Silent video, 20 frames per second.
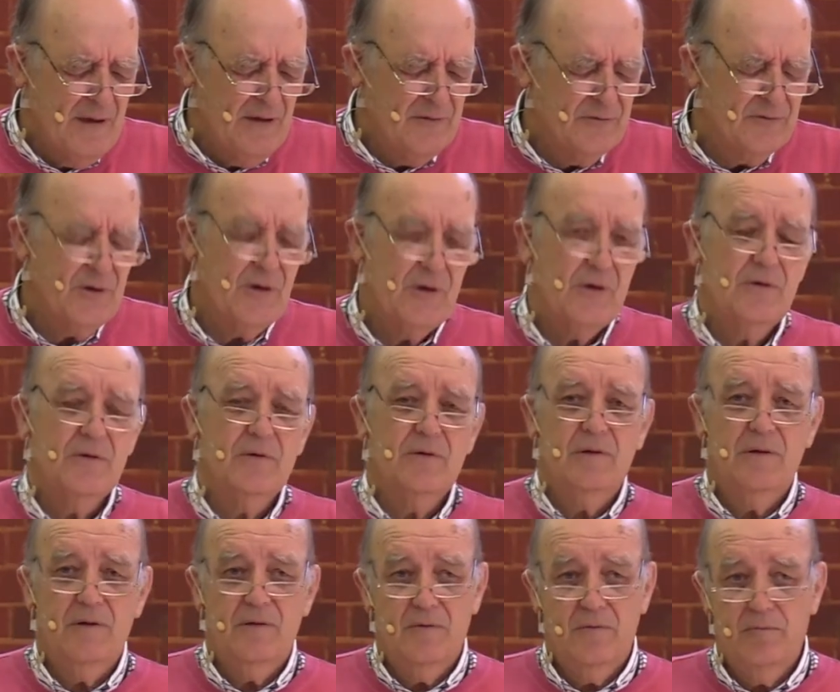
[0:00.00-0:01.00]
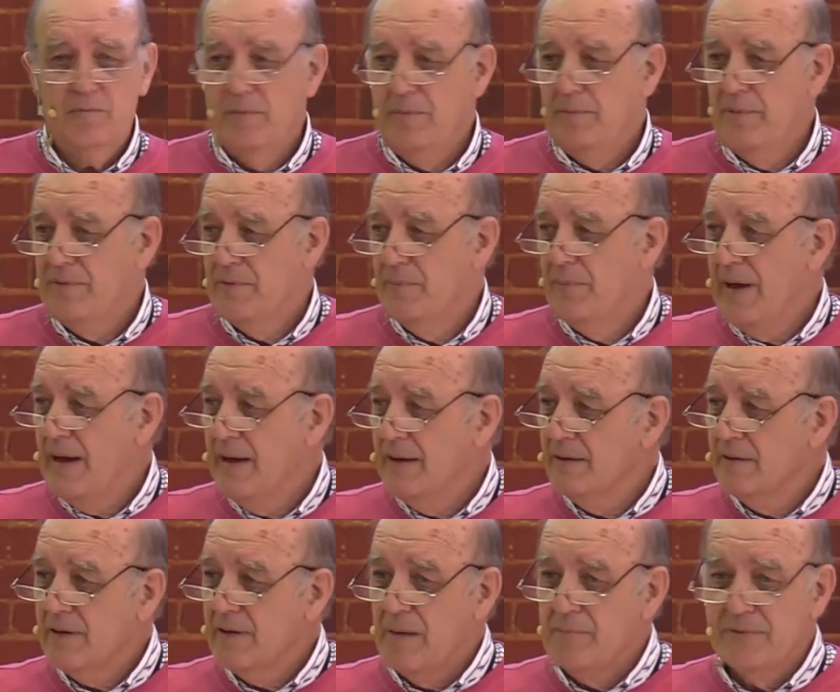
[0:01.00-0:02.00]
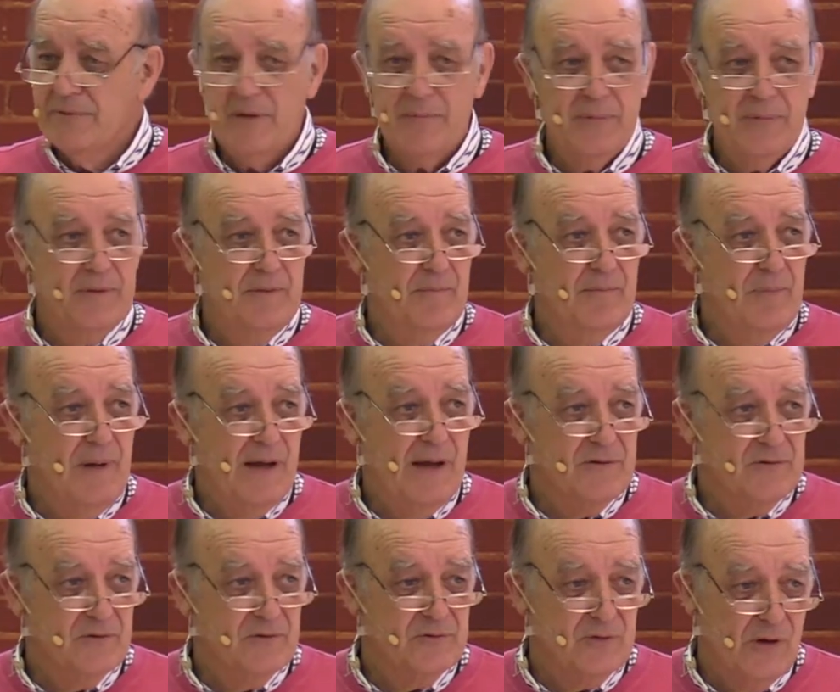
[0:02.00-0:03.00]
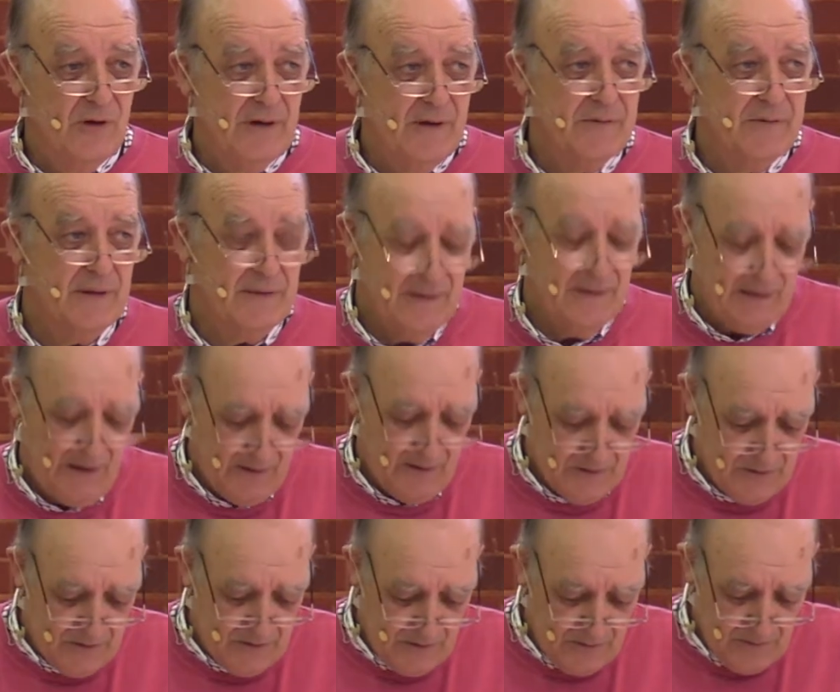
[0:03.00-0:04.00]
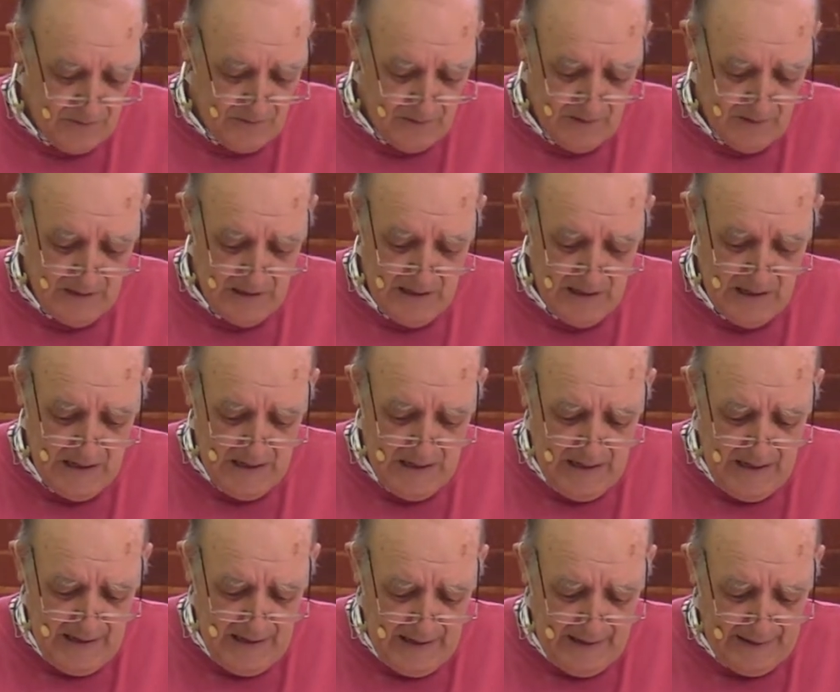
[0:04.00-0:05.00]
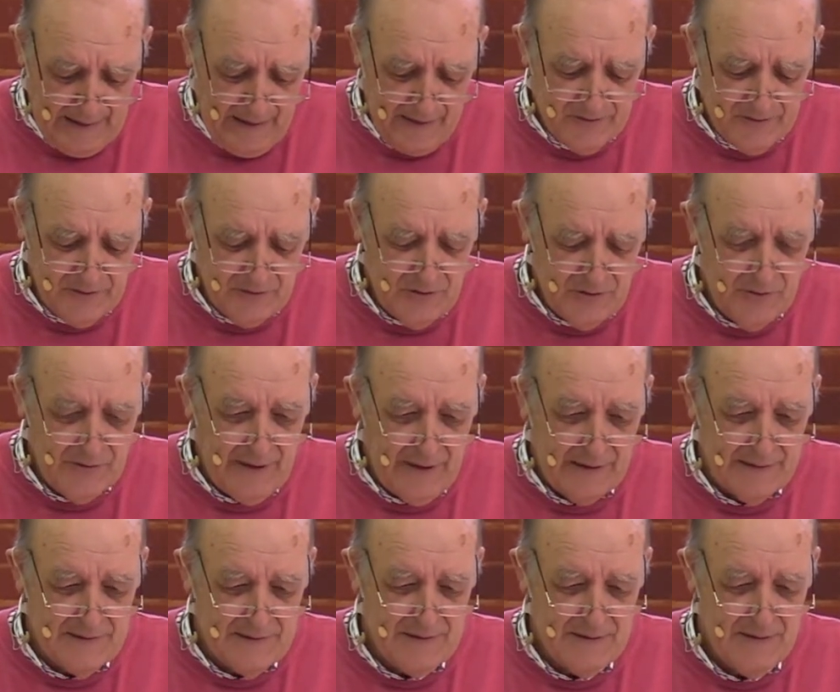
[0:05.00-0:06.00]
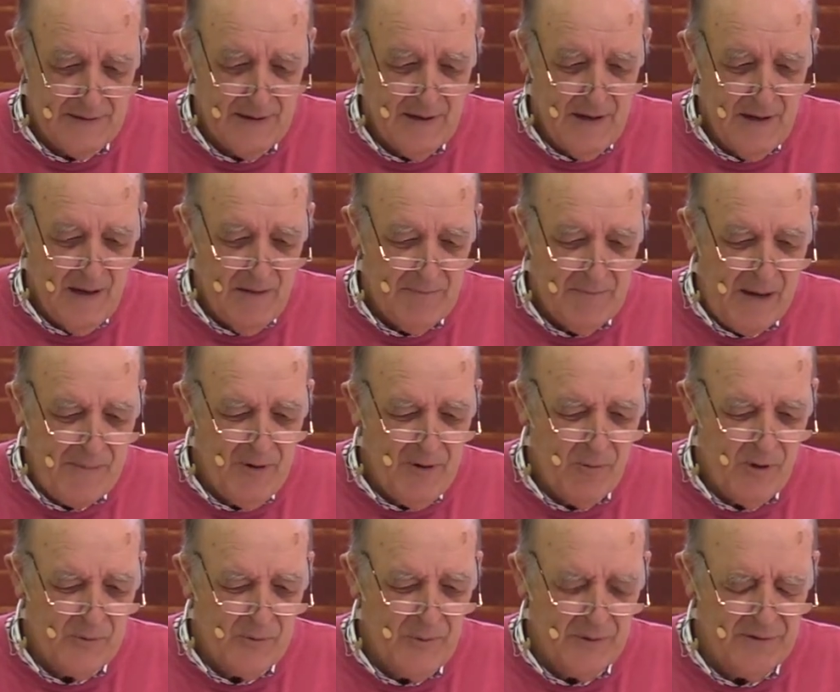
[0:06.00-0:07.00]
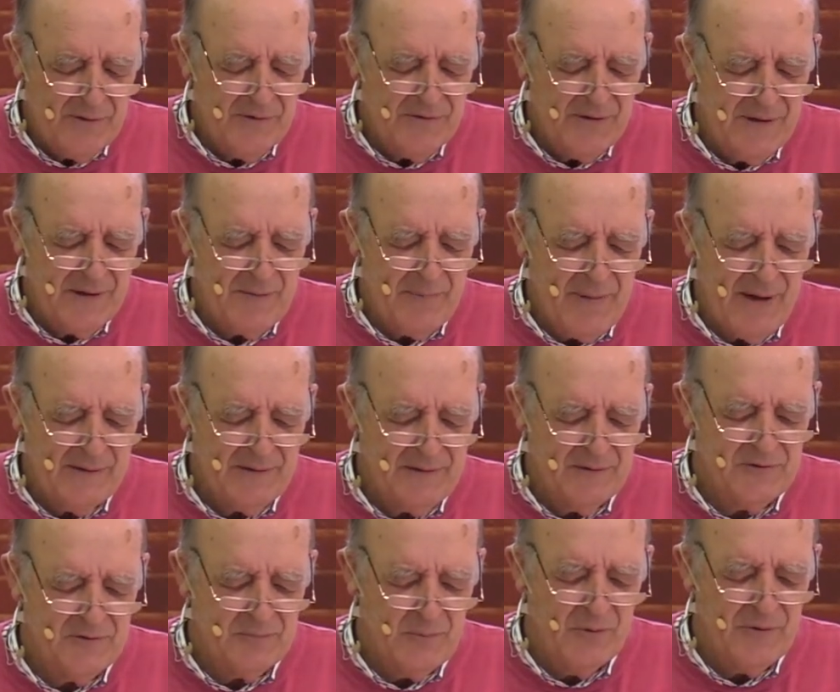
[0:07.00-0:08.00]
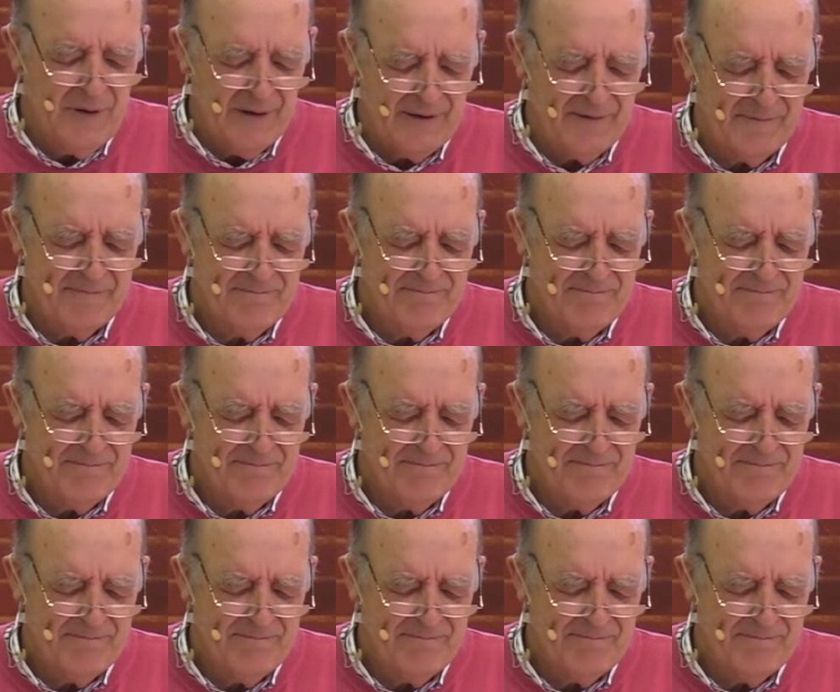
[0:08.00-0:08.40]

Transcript: And so the band comes up and plays a song, I think they're going to do. And as they do that, maybe what we can think about this morning